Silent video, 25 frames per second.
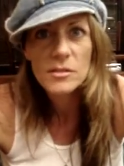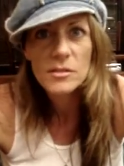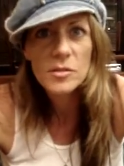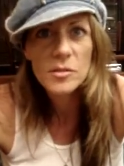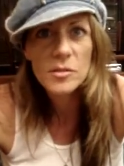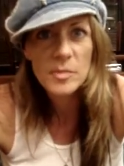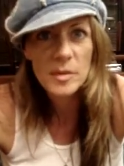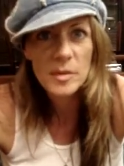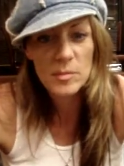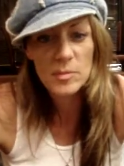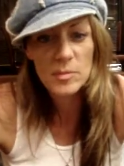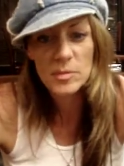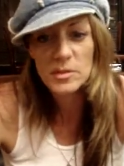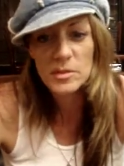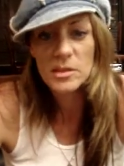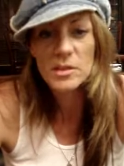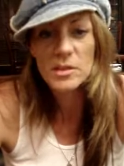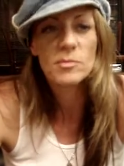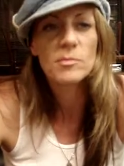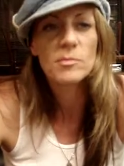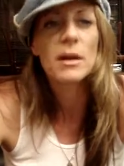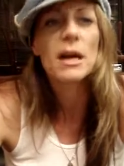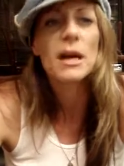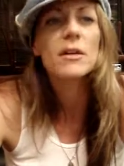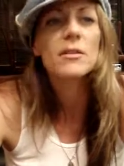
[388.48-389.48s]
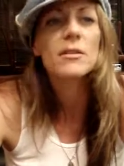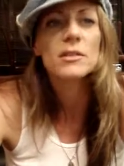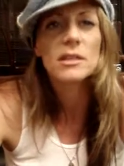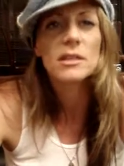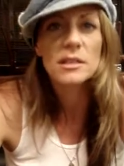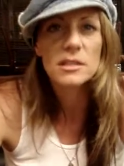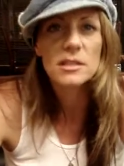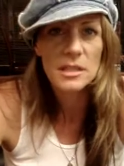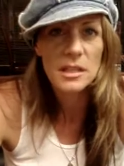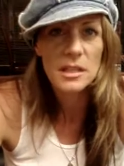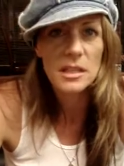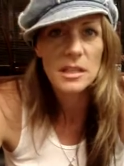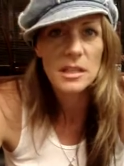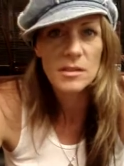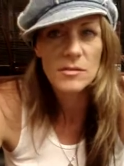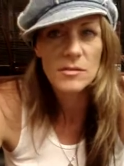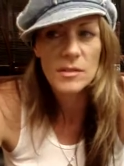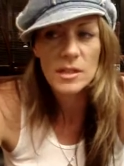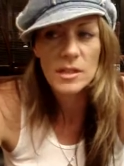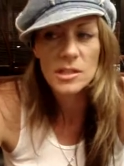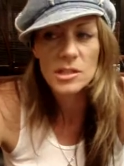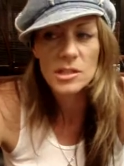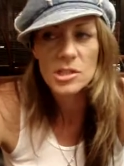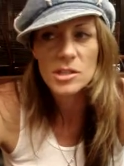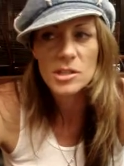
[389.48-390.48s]
There are people that are bound to get taken
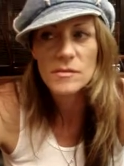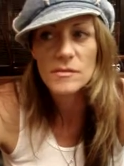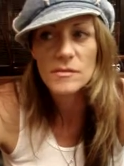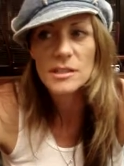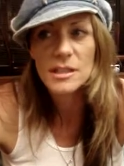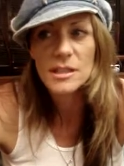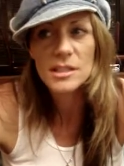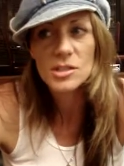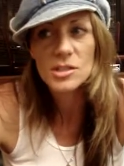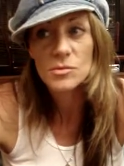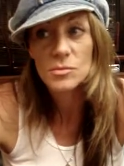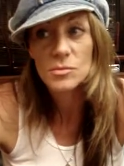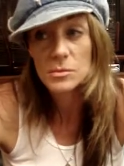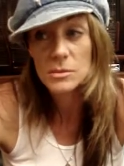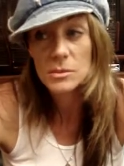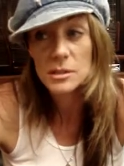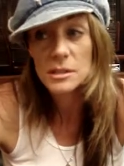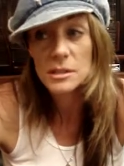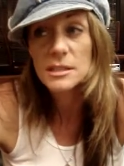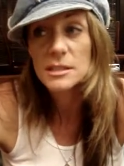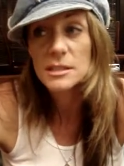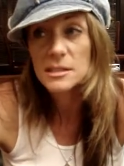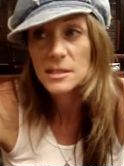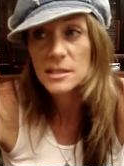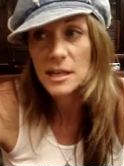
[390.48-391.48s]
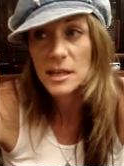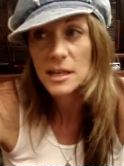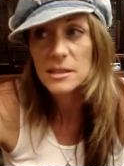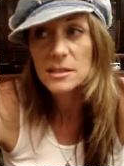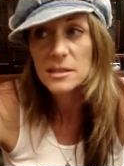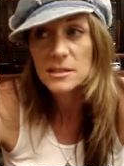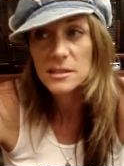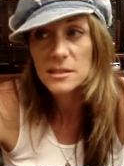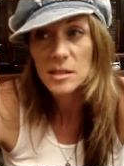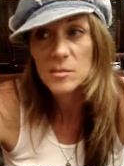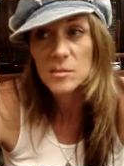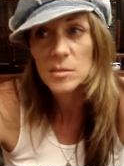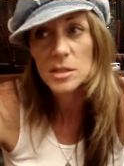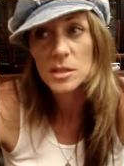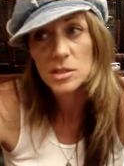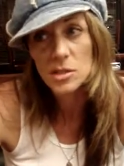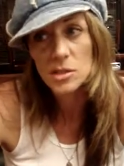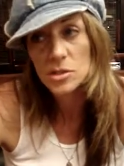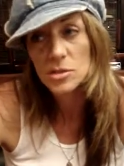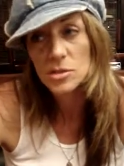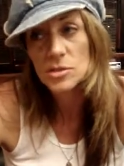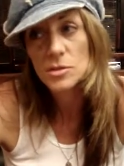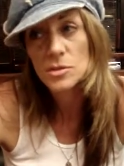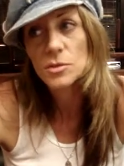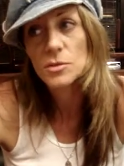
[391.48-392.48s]
advantage of, and that's really sad to say, but
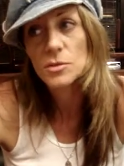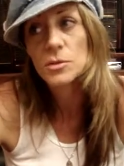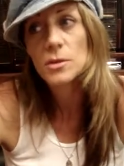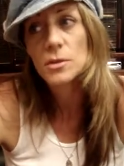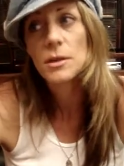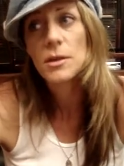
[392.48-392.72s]
it's true.